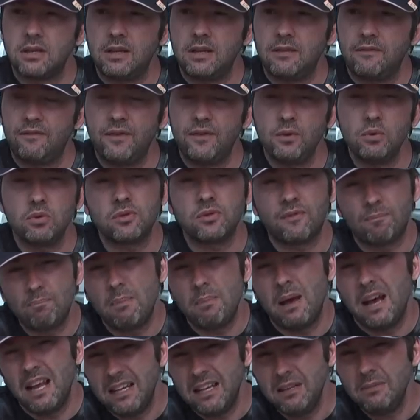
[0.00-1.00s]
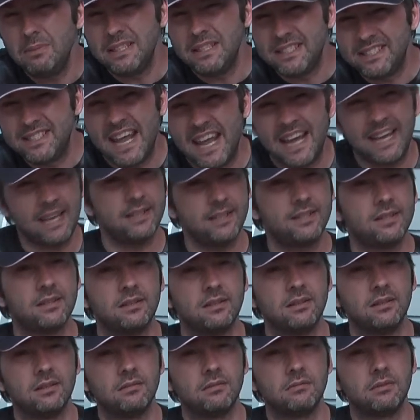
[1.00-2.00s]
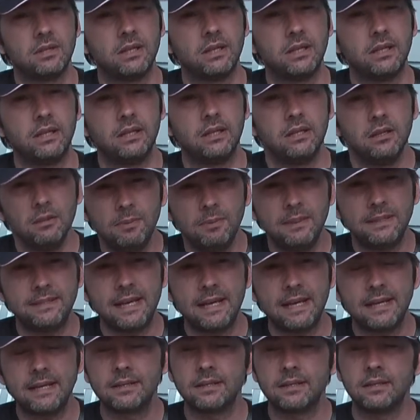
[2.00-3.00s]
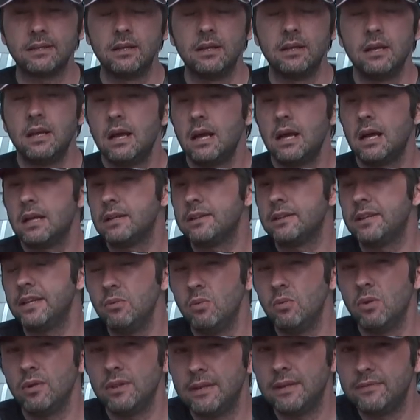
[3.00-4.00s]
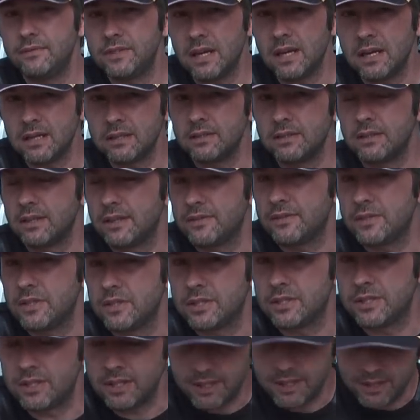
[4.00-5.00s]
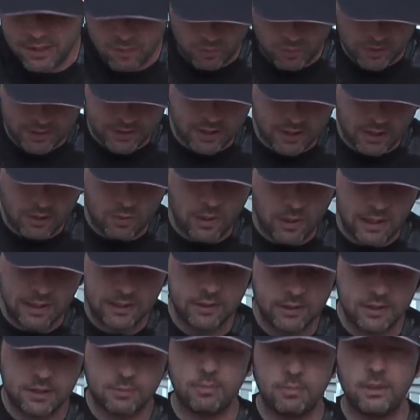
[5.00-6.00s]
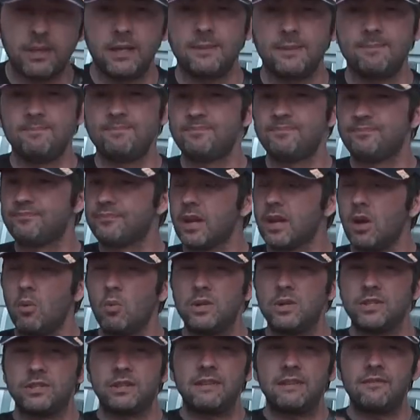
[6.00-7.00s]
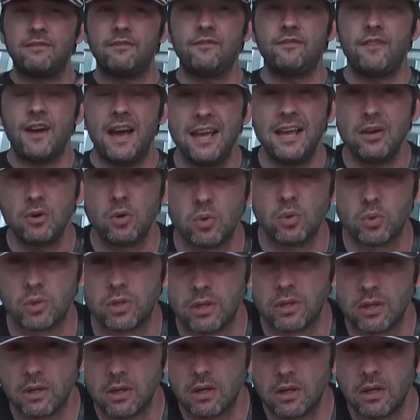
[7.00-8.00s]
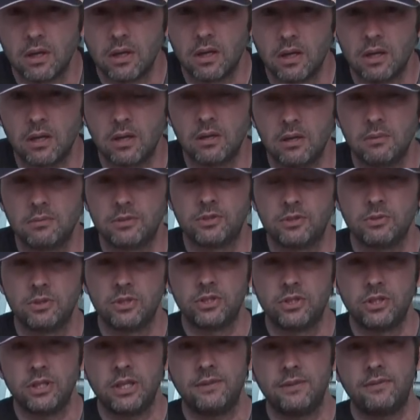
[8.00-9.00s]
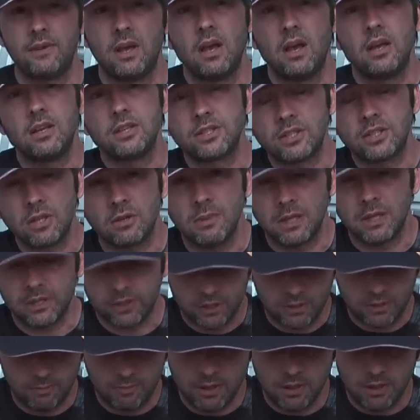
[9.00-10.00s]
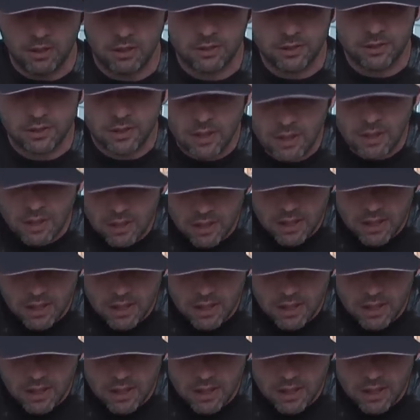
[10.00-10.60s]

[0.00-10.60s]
It feels a little bit decadent, really, a little bit decadent. And I think what they've done, and they've succeeded with so well in this beer, which they failed to achieve so much in the past,